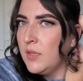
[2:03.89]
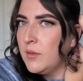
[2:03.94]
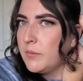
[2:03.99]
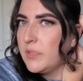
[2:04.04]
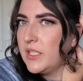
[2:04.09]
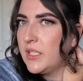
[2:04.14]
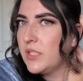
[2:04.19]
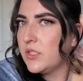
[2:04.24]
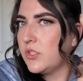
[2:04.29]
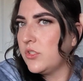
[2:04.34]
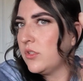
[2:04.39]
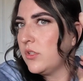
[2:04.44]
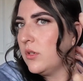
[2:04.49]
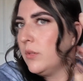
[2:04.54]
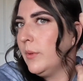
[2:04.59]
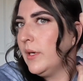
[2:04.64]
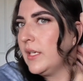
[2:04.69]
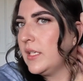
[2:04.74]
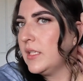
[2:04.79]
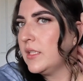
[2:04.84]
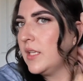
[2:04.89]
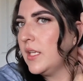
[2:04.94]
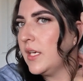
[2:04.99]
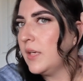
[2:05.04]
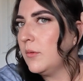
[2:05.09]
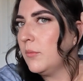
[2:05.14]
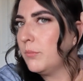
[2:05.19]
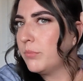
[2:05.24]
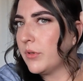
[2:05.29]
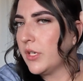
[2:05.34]
because you don't want it
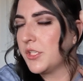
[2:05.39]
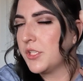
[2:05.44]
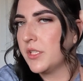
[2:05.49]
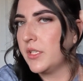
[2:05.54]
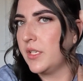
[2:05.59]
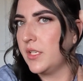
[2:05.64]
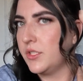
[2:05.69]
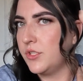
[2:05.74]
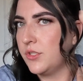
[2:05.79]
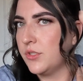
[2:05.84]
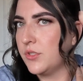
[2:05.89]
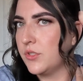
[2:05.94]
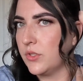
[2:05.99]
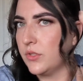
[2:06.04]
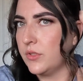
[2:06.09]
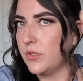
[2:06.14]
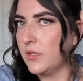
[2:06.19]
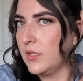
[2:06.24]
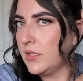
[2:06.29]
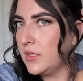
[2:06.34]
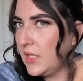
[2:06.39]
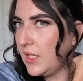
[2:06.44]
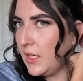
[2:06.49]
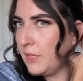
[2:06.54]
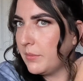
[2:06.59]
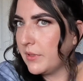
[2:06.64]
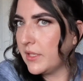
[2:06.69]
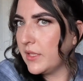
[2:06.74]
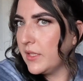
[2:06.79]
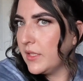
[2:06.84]
like brushing against your shoulder all day,
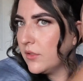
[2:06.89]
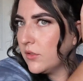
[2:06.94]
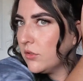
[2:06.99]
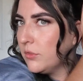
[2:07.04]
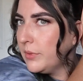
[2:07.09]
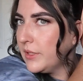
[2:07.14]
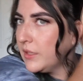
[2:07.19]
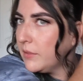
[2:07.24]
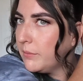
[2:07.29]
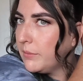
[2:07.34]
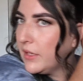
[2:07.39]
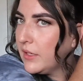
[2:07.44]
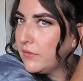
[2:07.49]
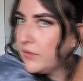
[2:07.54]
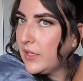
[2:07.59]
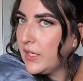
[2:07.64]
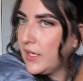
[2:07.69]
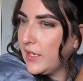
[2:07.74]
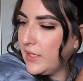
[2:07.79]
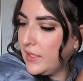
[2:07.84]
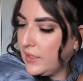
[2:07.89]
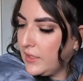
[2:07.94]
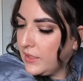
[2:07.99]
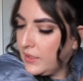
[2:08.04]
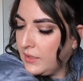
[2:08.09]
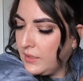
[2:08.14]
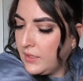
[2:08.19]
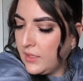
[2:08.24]
but a little bit above that.